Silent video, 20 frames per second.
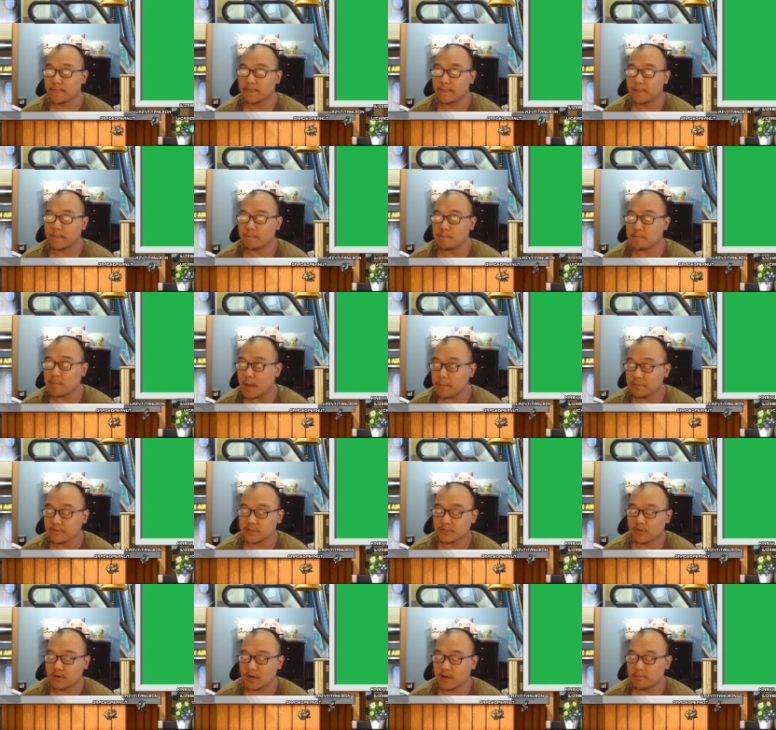
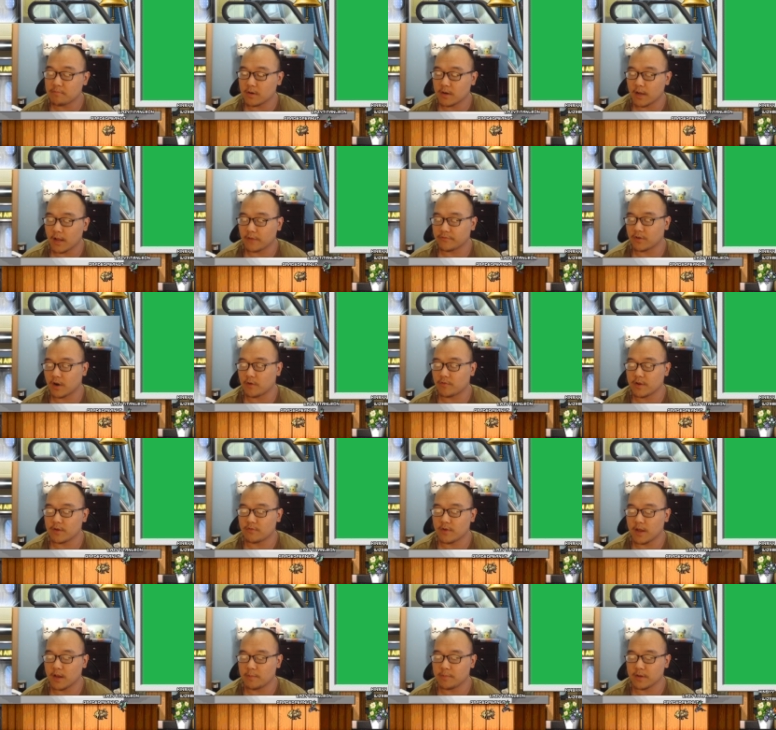Maplestory, but after I
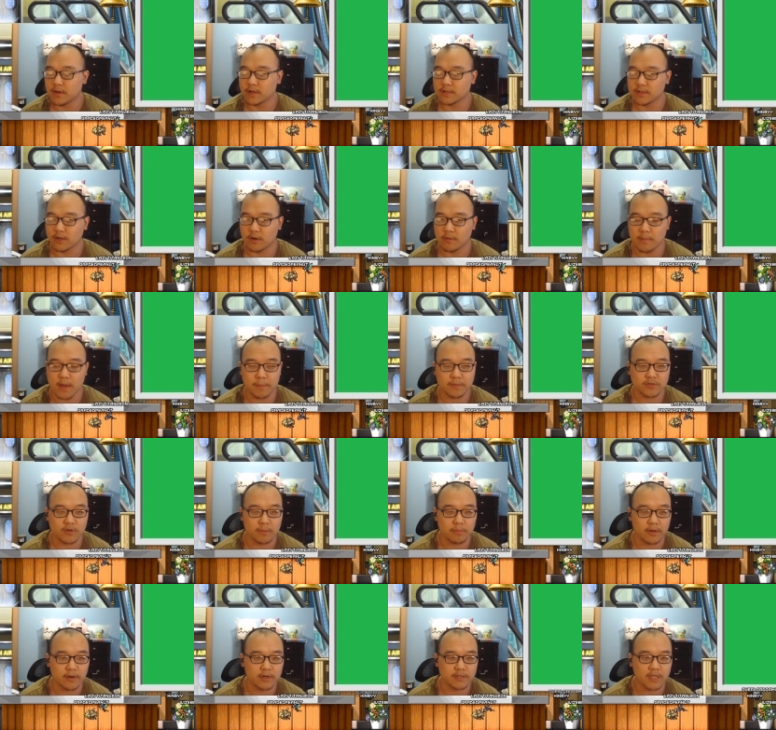reread it, because, you know, Maplestory
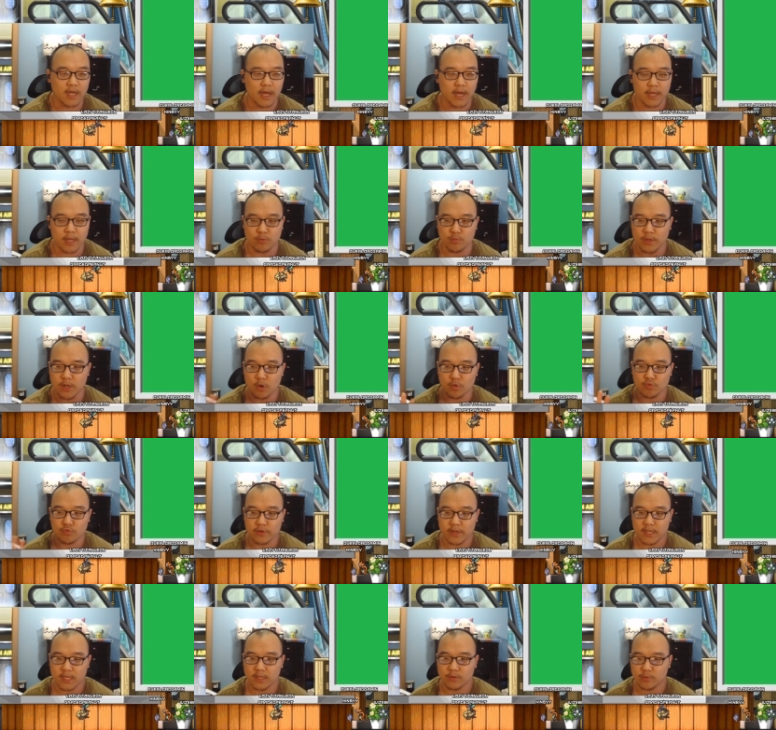players, we don't
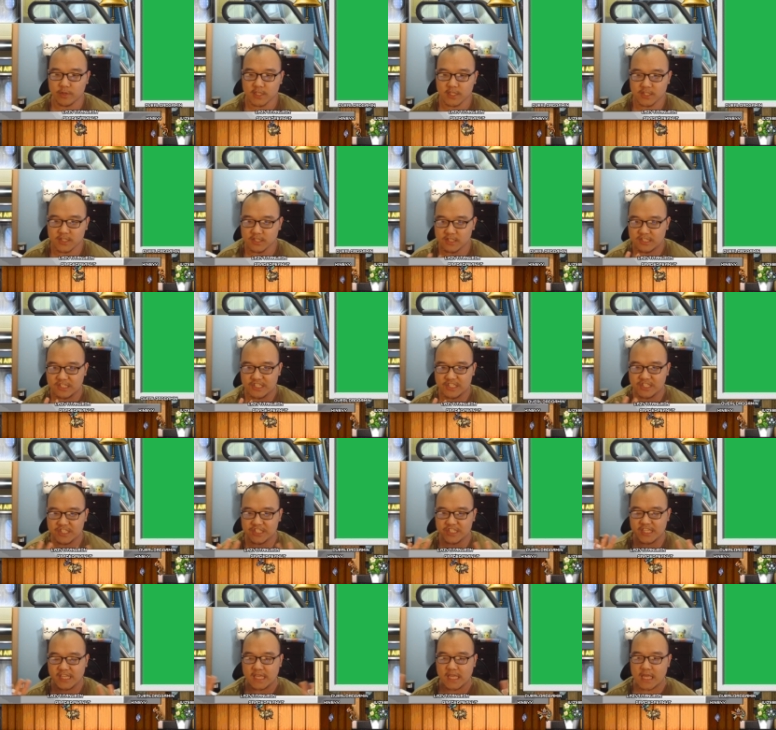read, we just
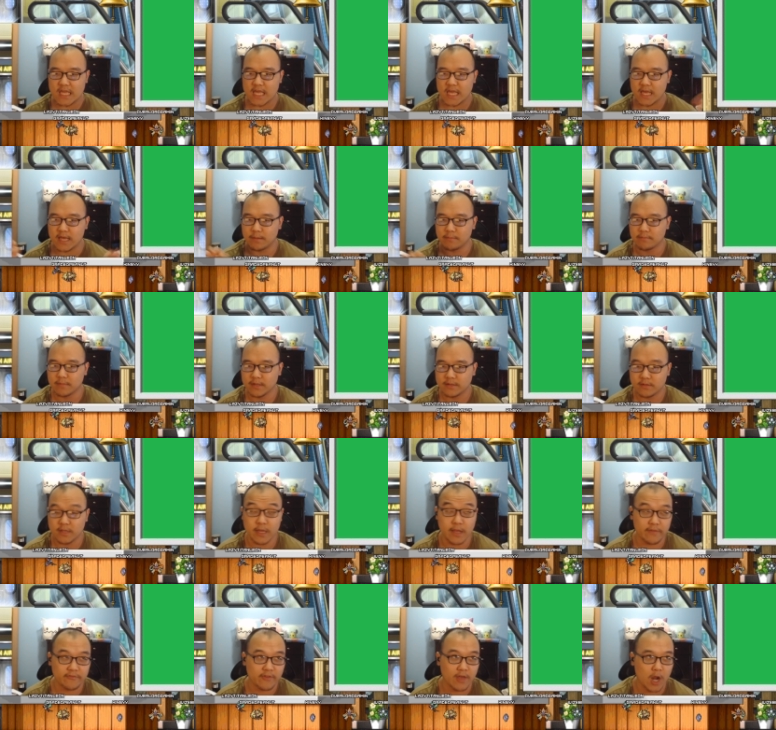skim
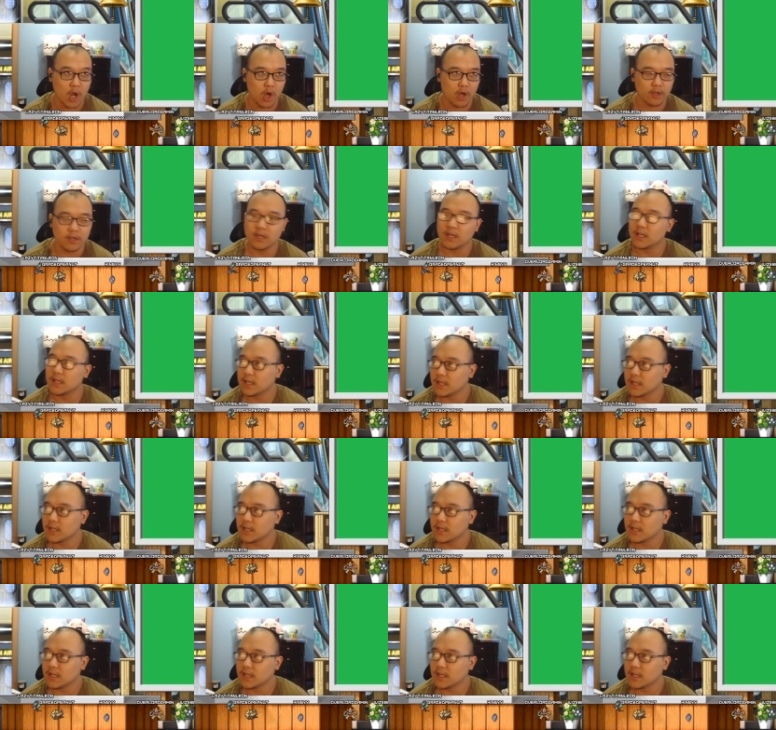it at all.